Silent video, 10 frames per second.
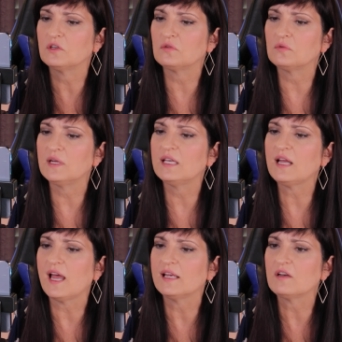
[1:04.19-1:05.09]
the green
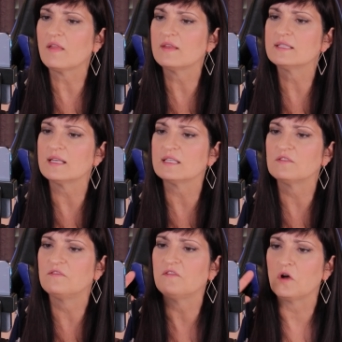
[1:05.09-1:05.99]
icon that
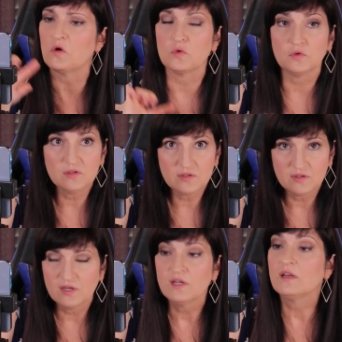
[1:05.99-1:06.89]
says Phone.
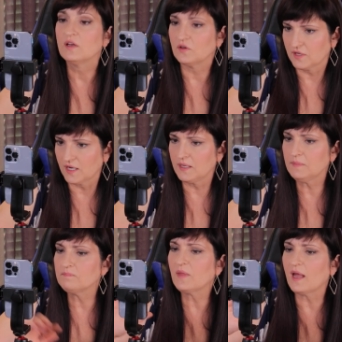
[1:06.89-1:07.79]

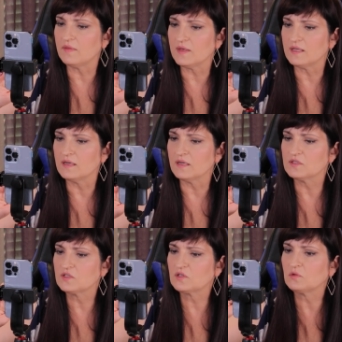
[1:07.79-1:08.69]
Okay, and then
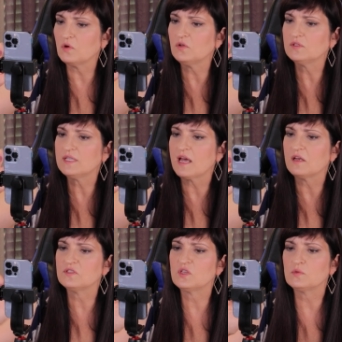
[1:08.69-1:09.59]
scroll
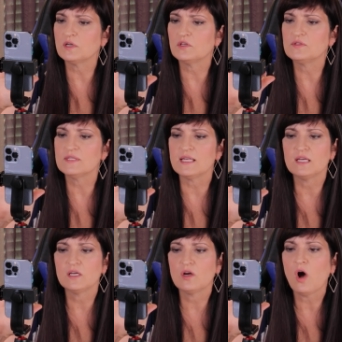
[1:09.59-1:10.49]
down to where you
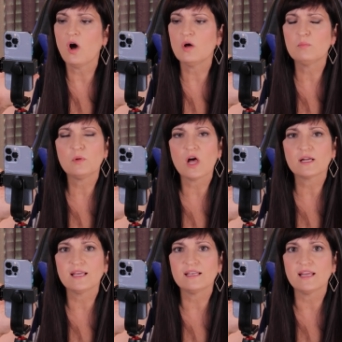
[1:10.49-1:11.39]
see call
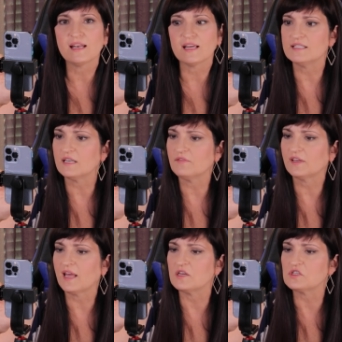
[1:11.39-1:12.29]
blocking and
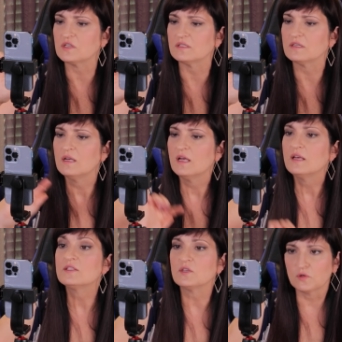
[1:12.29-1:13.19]
identification.
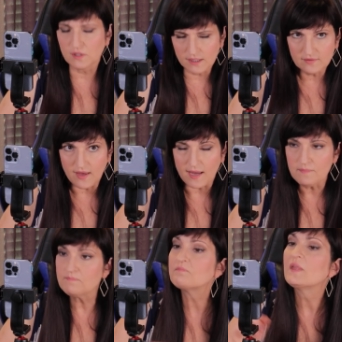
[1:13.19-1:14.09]
So click
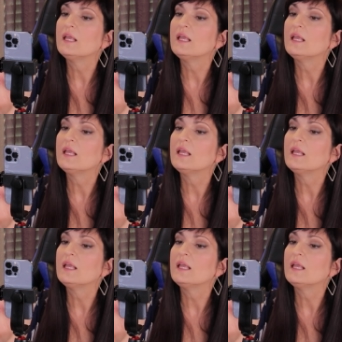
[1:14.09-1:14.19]
that,